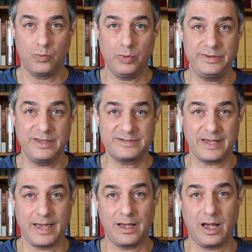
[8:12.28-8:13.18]
Would
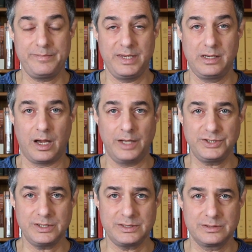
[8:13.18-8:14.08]
this AI be
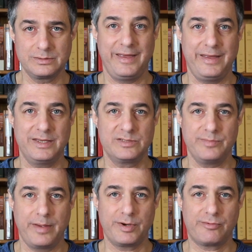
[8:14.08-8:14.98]
conscious? Is
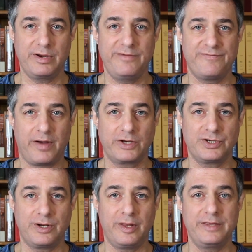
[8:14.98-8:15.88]
mimicry
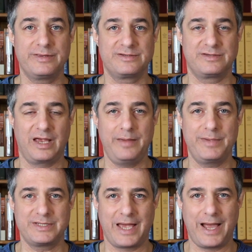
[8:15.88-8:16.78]
functionally the
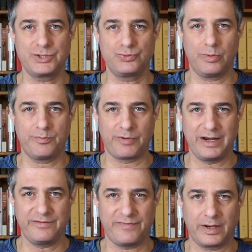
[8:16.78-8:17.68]
same as actual
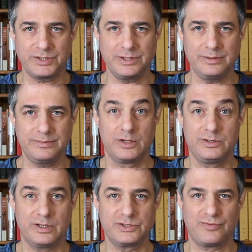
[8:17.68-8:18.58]
brain function?
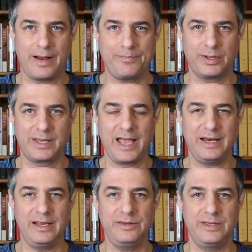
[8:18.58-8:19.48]
Does
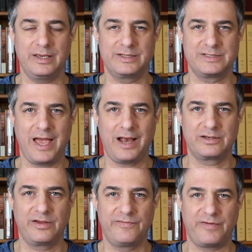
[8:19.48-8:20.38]
replicating the
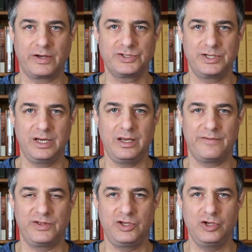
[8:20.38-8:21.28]
exact functioning
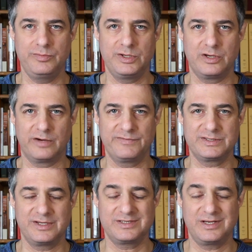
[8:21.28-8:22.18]
of the human
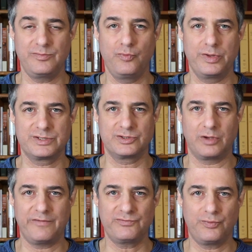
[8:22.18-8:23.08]
nervous system with
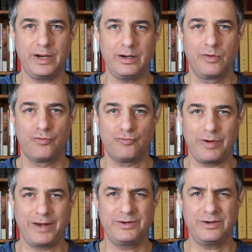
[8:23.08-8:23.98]
software
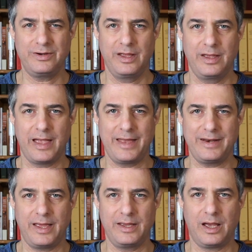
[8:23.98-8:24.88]
render
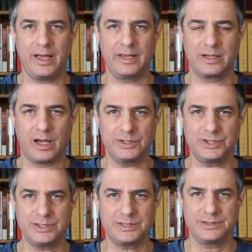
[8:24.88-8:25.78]
an AI
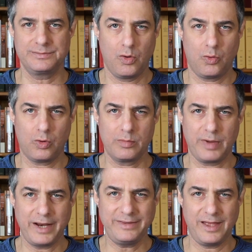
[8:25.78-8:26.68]
conscious? Or
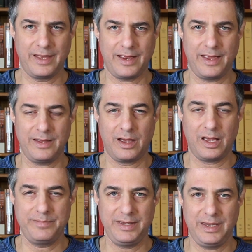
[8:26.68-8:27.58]
might that
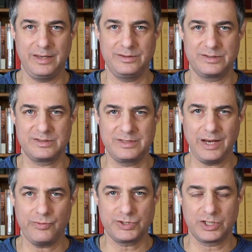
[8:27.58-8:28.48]
AI be
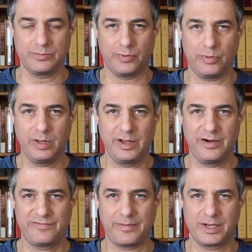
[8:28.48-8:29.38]
indistinguishable
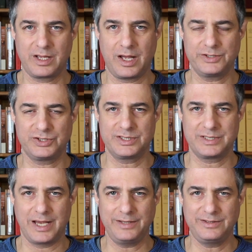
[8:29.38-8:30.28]
from a
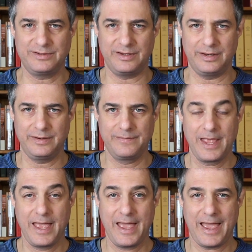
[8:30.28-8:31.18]
conscious entity
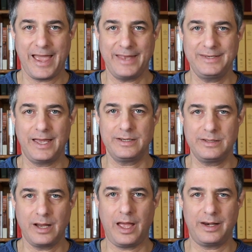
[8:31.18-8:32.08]
and yet
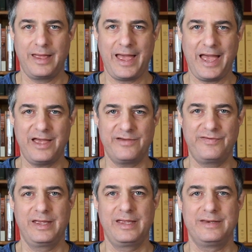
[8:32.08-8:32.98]
not
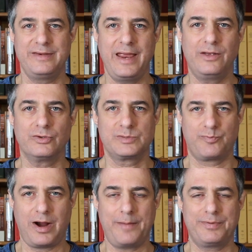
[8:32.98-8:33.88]
have Nagel's
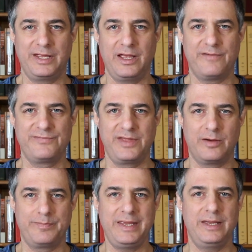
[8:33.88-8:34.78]
property of
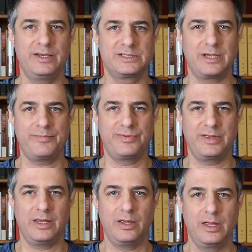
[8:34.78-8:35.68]
there being
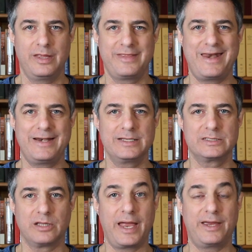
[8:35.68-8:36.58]
something that it
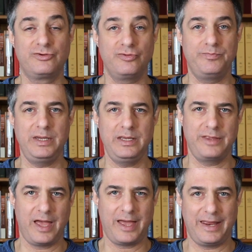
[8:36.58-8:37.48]
is like to be
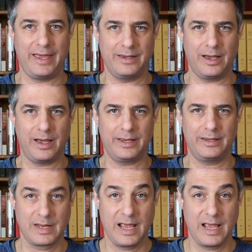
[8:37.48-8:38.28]
that AI?